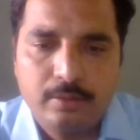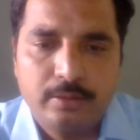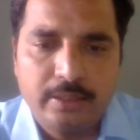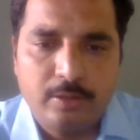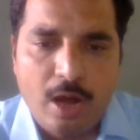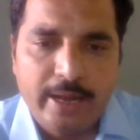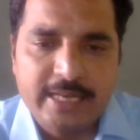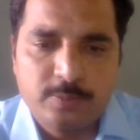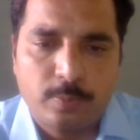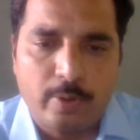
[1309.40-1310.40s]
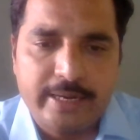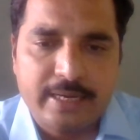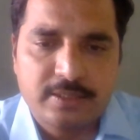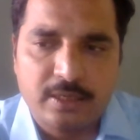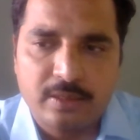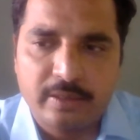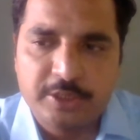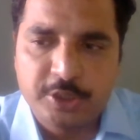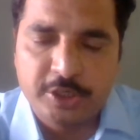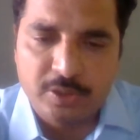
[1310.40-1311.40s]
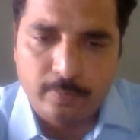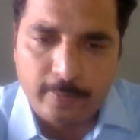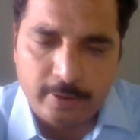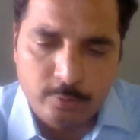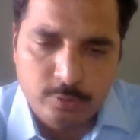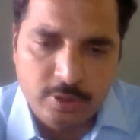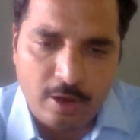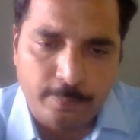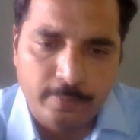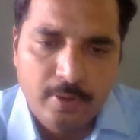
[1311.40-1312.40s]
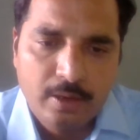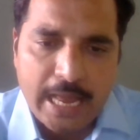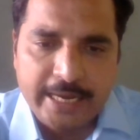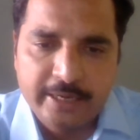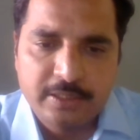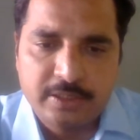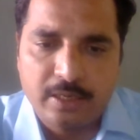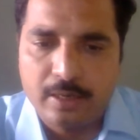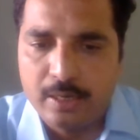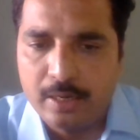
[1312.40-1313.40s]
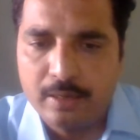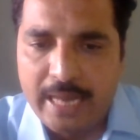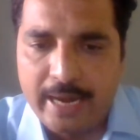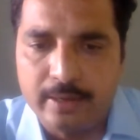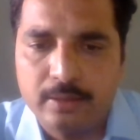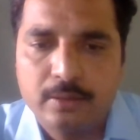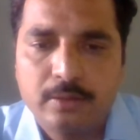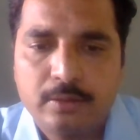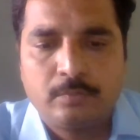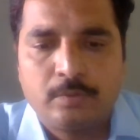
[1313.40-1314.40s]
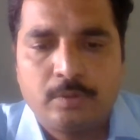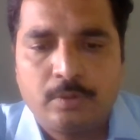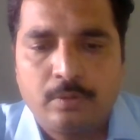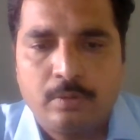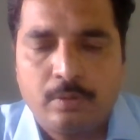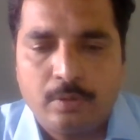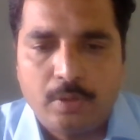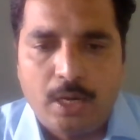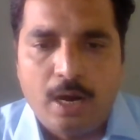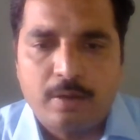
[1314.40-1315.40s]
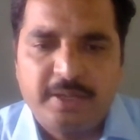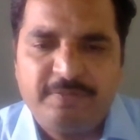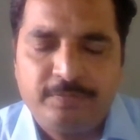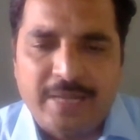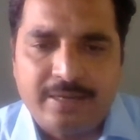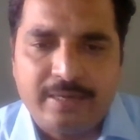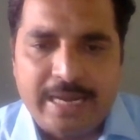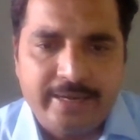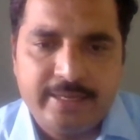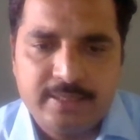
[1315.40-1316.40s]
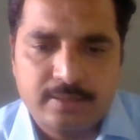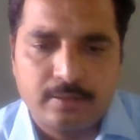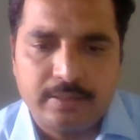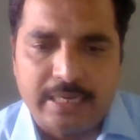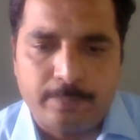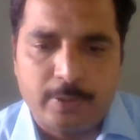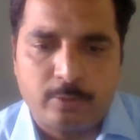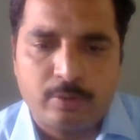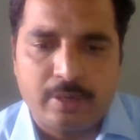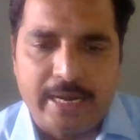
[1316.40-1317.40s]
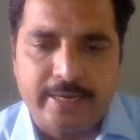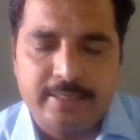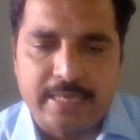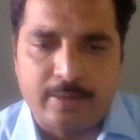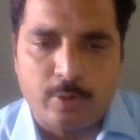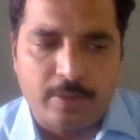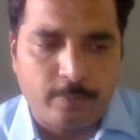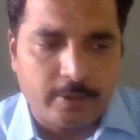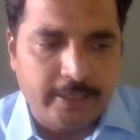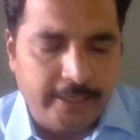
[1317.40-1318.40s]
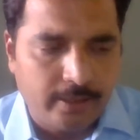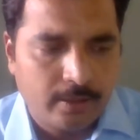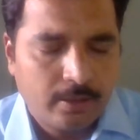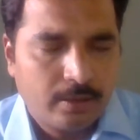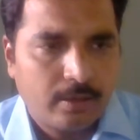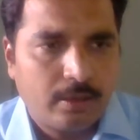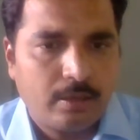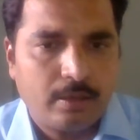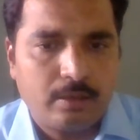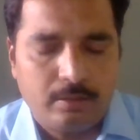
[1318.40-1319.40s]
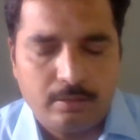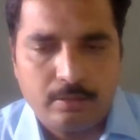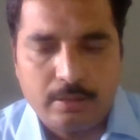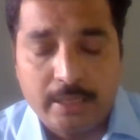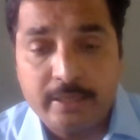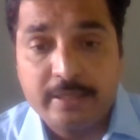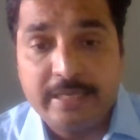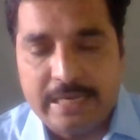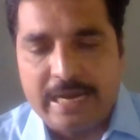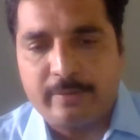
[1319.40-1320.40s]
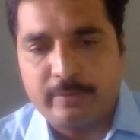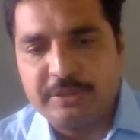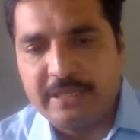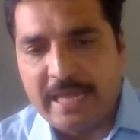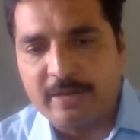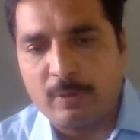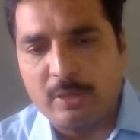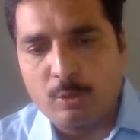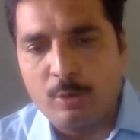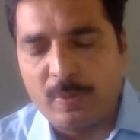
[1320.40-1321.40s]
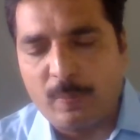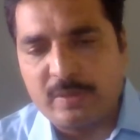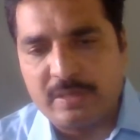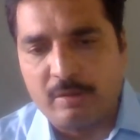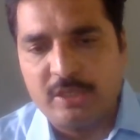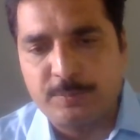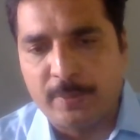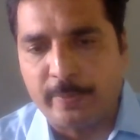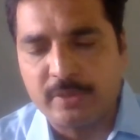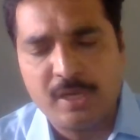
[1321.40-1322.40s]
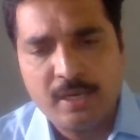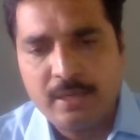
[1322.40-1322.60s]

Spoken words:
the law has provided certain restriction for using of agricultural land, or if that particular land is acquired for the under the land acquisition act for the road purpose and all this purpose,